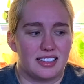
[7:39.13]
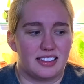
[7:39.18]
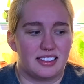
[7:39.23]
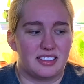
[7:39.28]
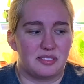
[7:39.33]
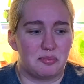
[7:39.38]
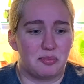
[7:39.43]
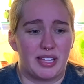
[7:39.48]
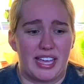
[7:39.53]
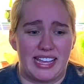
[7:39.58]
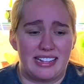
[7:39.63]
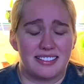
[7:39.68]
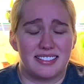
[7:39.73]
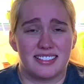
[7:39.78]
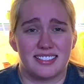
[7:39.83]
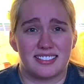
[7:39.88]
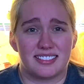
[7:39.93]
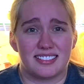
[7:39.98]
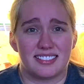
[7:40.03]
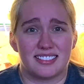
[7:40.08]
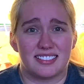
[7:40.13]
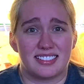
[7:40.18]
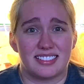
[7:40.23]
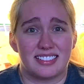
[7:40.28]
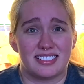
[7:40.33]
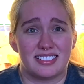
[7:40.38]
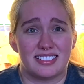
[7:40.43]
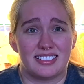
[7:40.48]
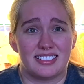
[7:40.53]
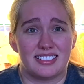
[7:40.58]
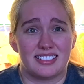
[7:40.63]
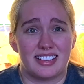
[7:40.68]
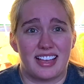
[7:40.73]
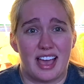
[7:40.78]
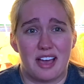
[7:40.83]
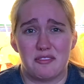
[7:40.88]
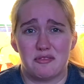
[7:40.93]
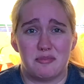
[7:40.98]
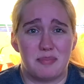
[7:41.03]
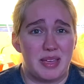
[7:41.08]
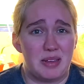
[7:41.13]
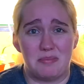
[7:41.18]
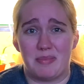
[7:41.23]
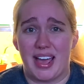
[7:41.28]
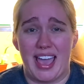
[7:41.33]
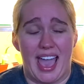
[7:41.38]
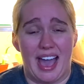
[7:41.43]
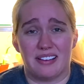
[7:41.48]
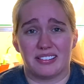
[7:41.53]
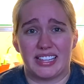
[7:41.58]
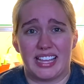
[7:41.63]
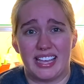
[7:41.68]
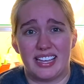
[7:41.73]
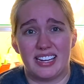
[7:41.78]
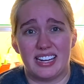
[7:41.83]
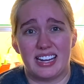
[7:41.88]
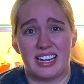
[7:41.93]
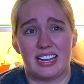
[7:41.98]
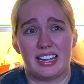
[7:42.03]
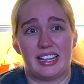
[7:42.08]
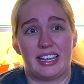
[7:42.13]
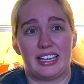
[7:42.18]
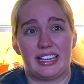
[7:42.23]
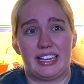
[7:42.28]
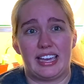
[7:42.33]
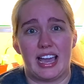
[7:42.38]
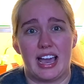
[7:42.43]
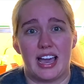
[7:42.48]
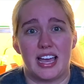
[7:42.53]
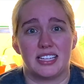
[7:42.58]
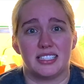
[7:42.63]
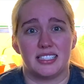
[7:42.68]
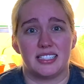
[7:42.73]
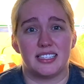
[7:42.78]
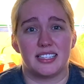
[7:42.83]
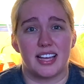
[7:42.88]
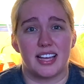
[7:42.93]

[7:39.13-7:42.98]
plants have been my outlet, and